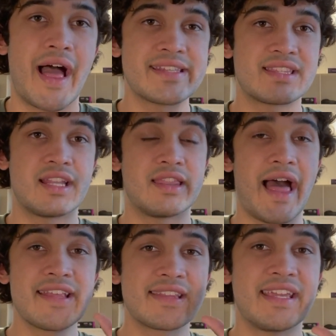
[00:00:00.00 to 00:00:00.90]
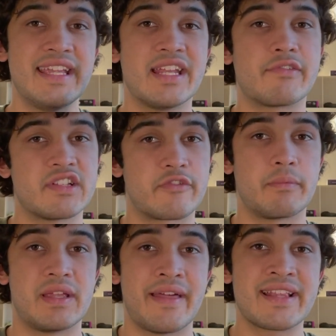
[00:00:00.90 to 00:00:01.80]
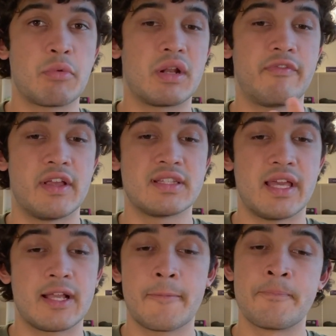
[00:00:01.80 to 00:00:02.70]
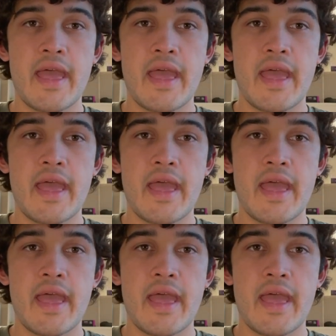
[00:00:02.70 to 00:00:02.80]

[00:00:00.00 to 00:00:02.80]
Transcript: That's the key difference for me. That's what it feels like.